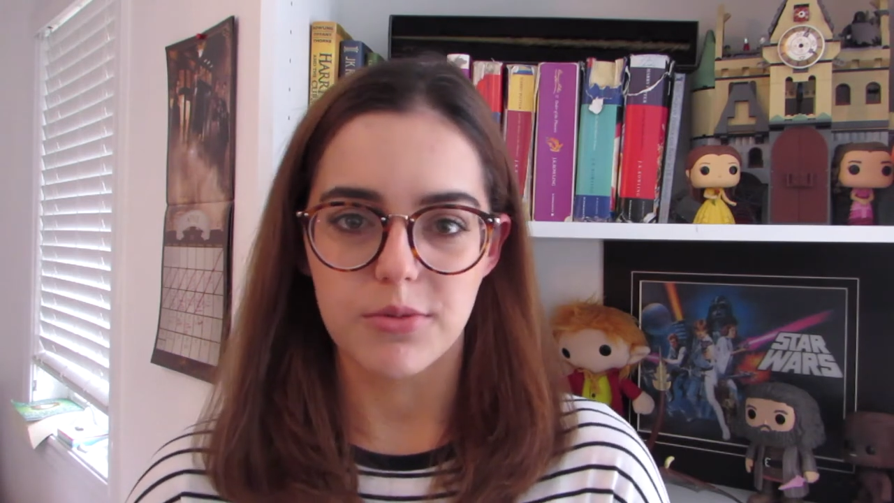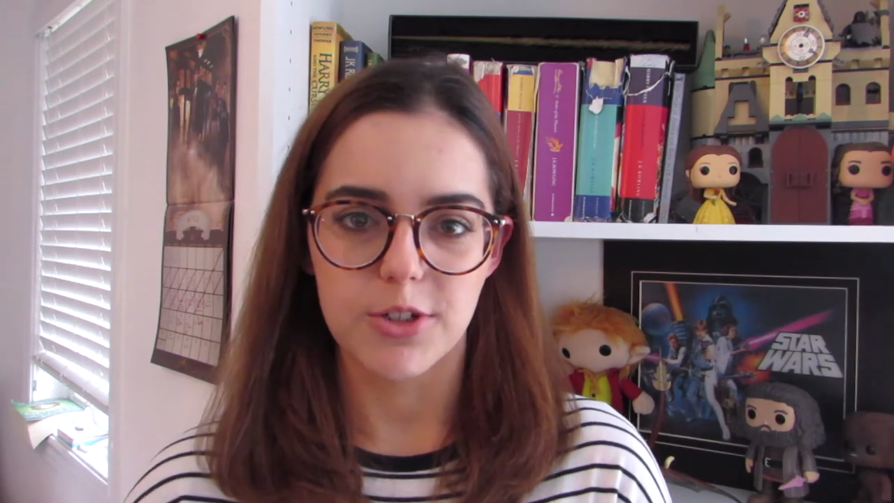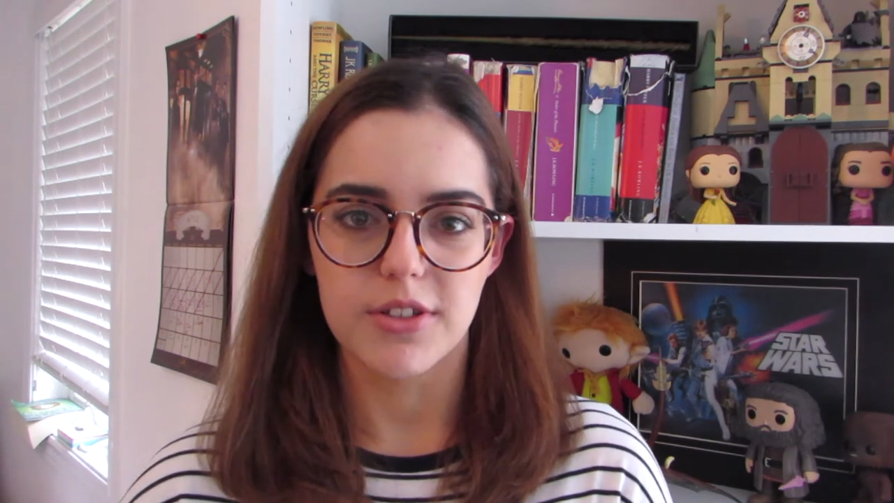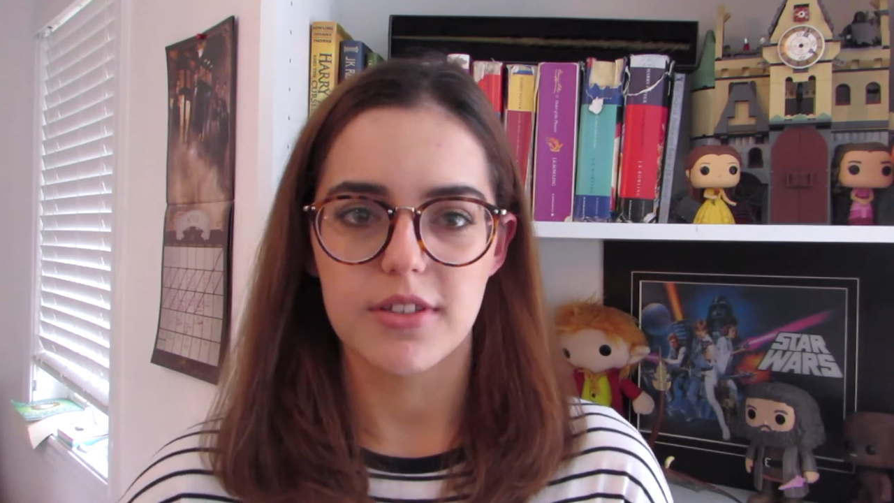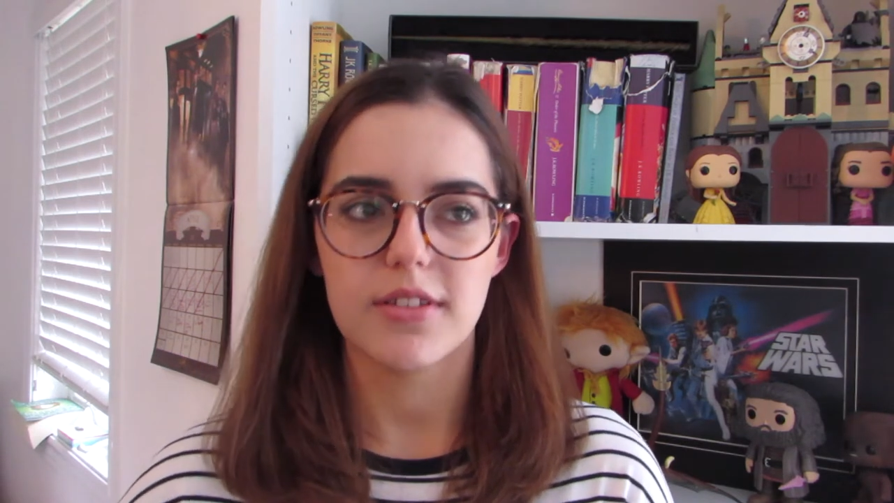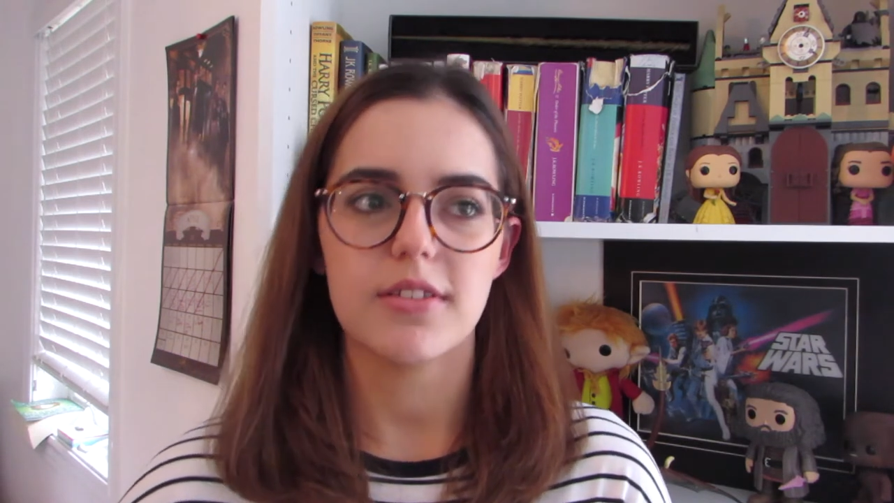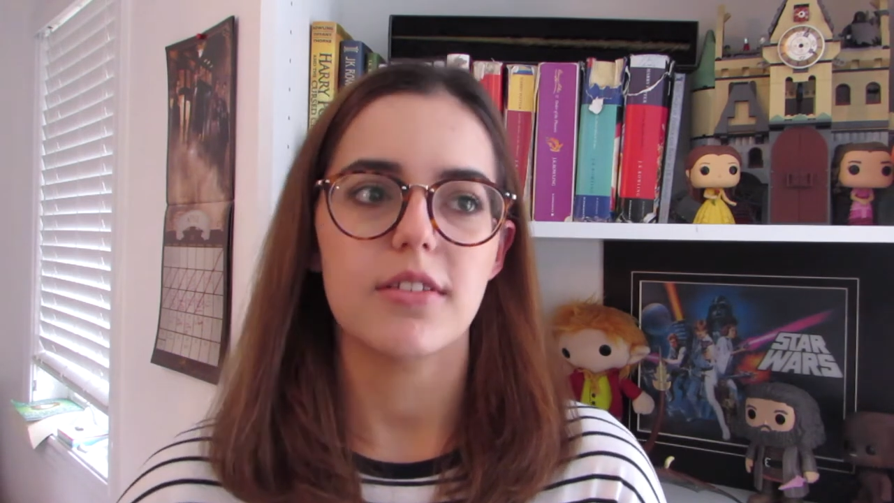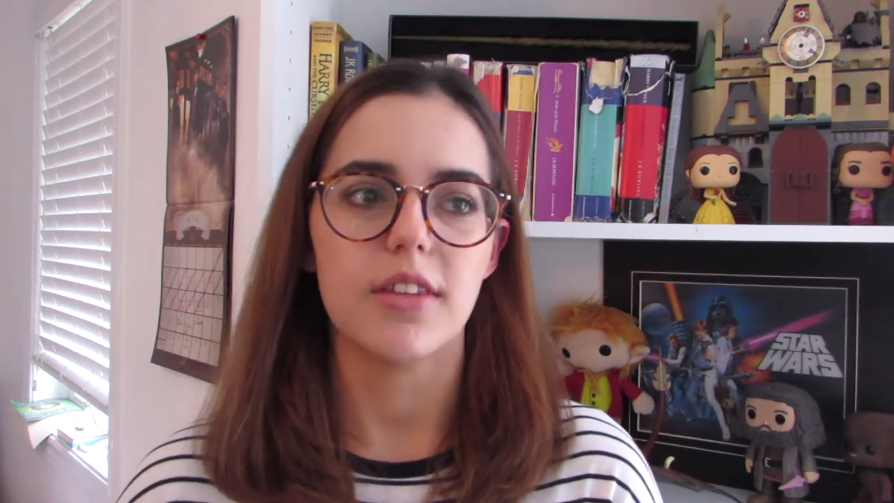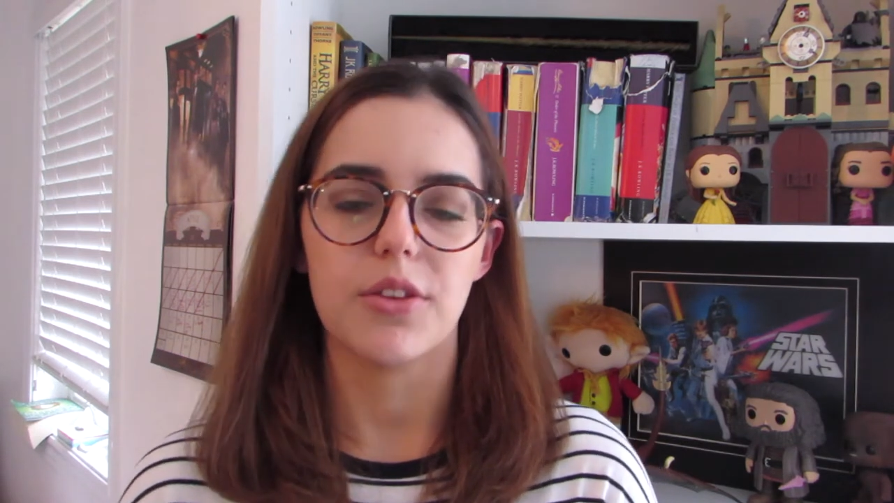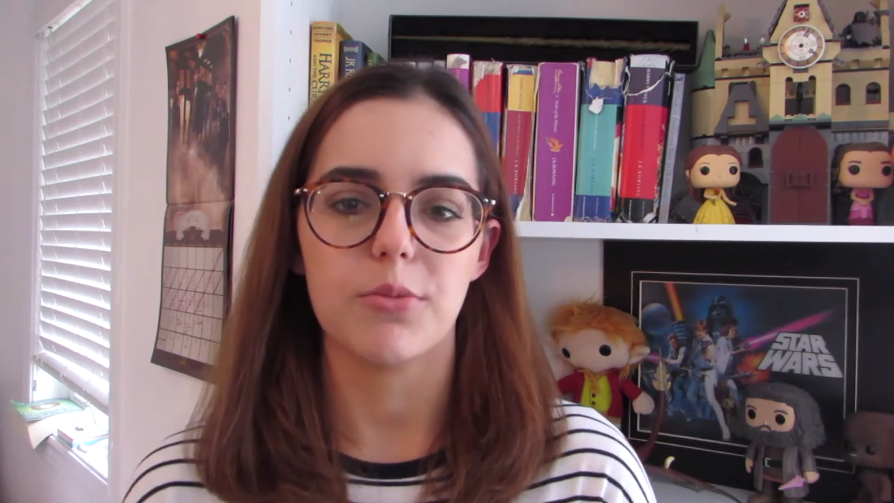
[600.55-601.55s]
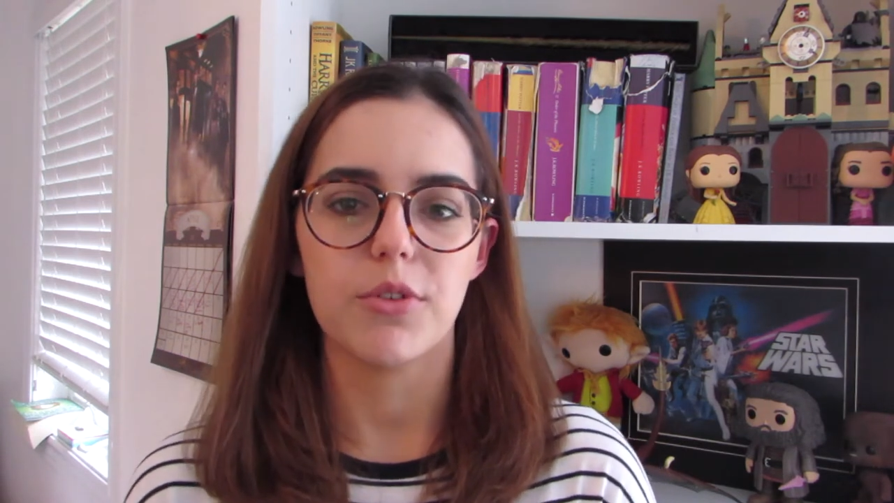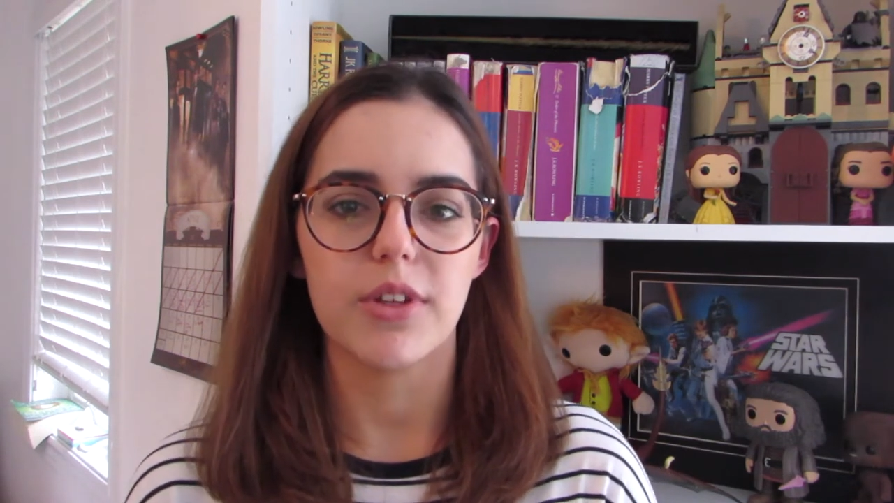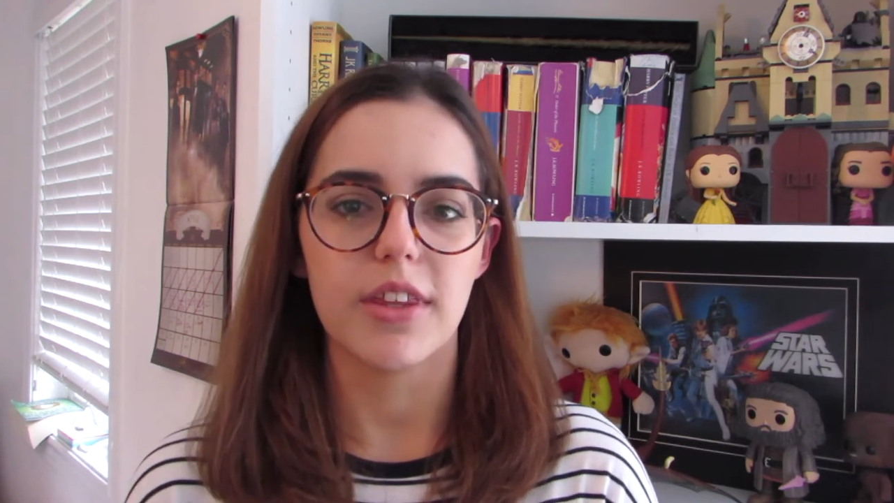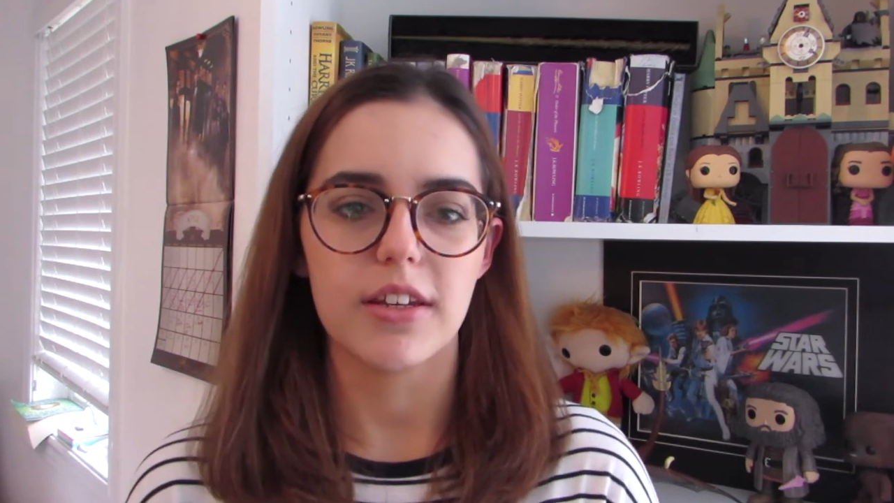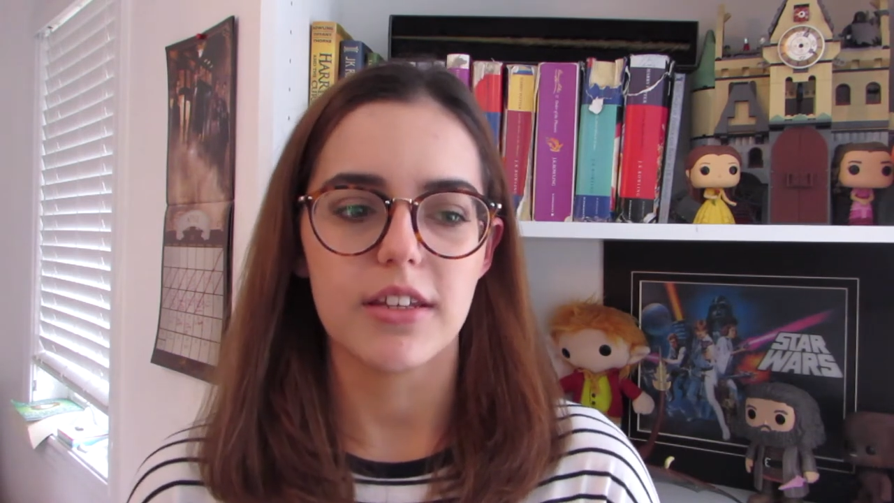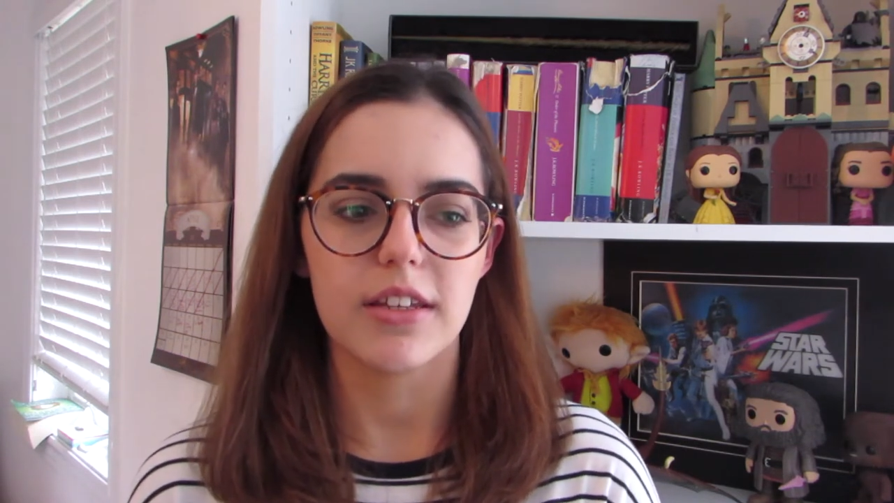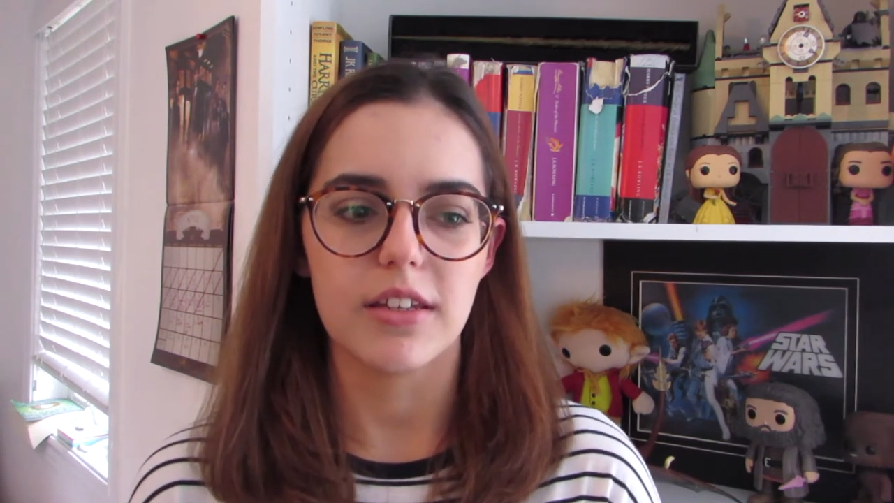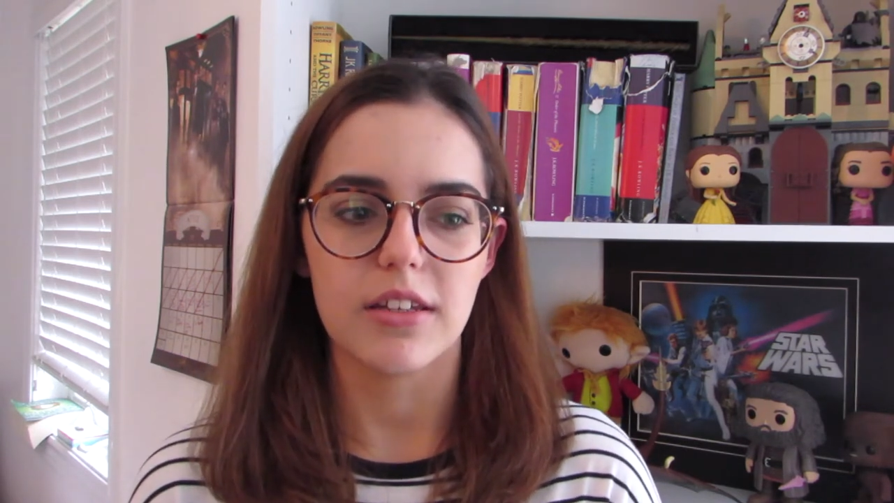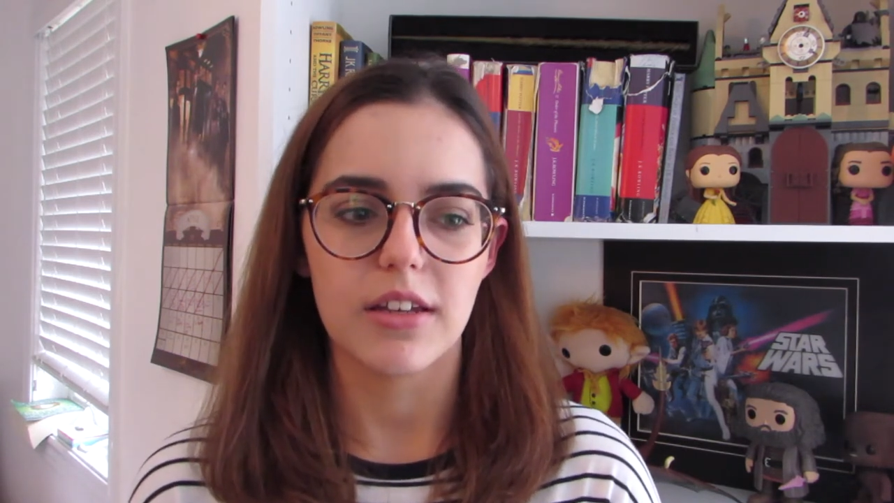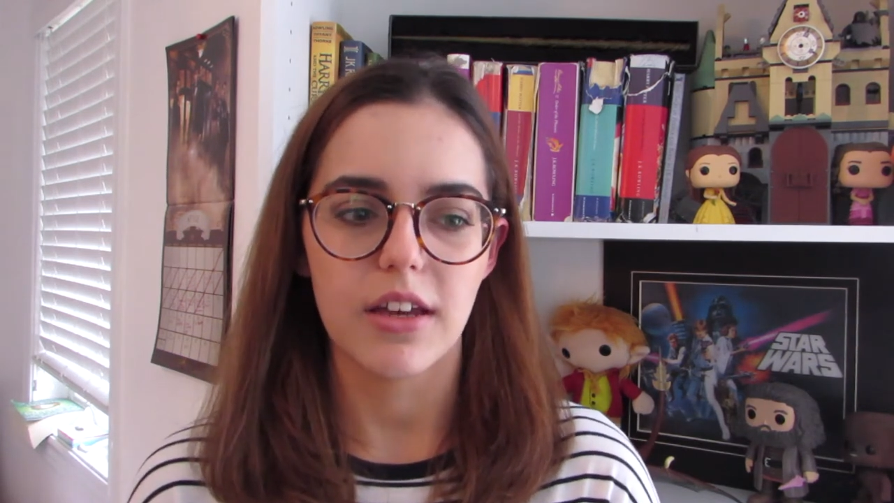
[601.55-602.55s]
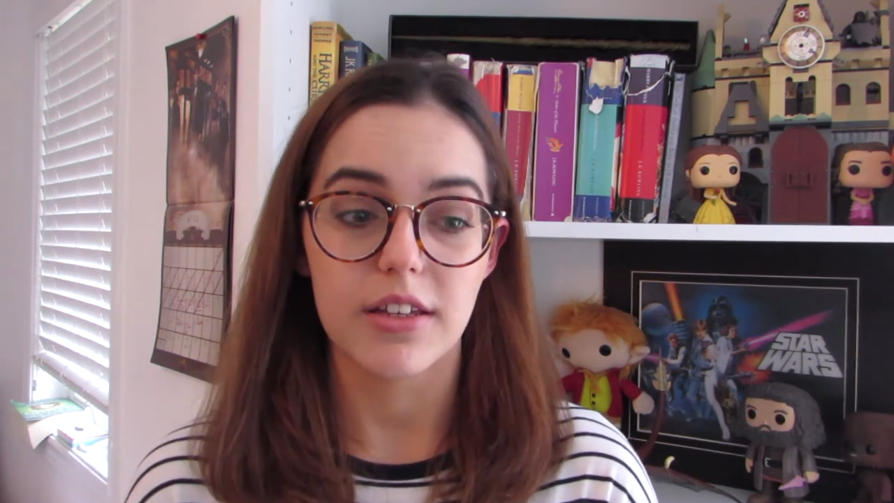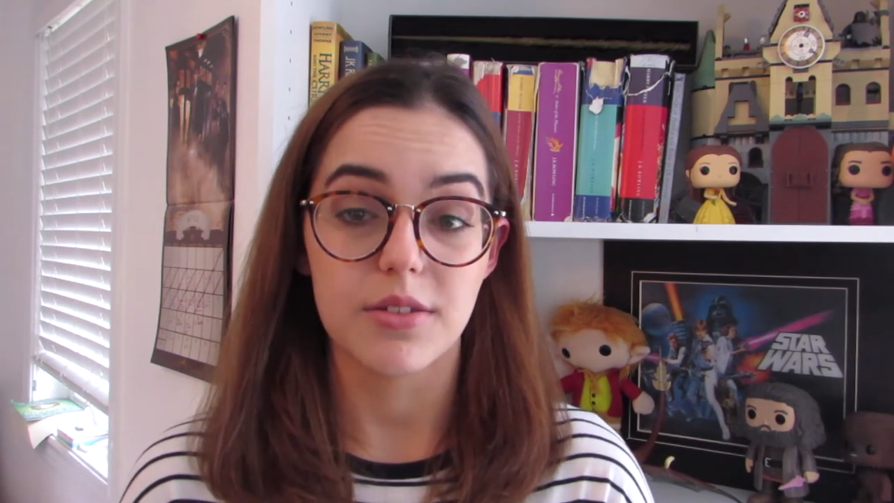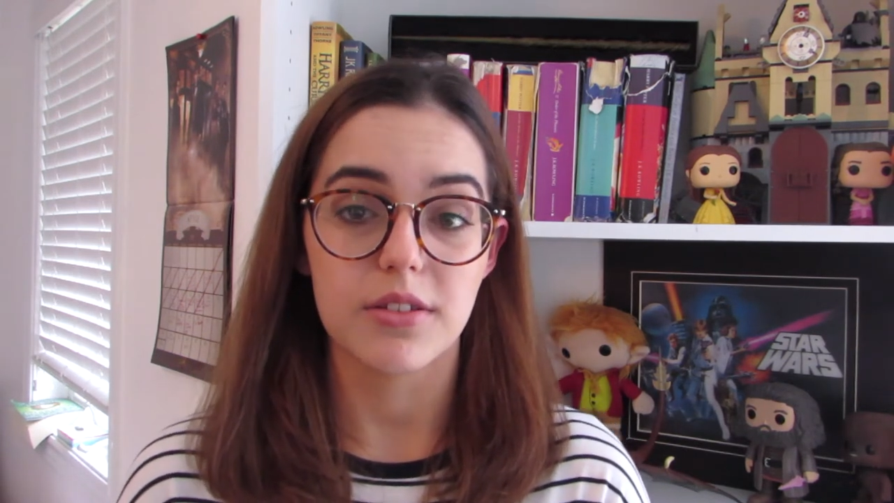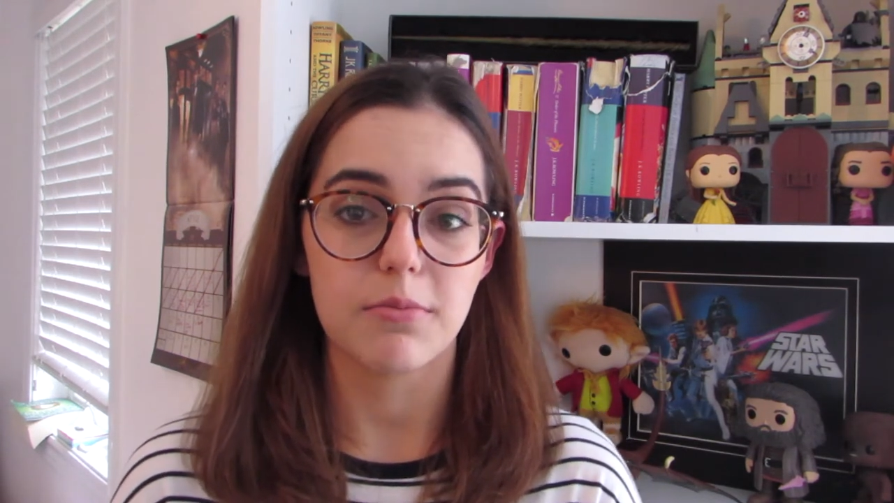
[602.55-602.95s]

which is the other movie that he has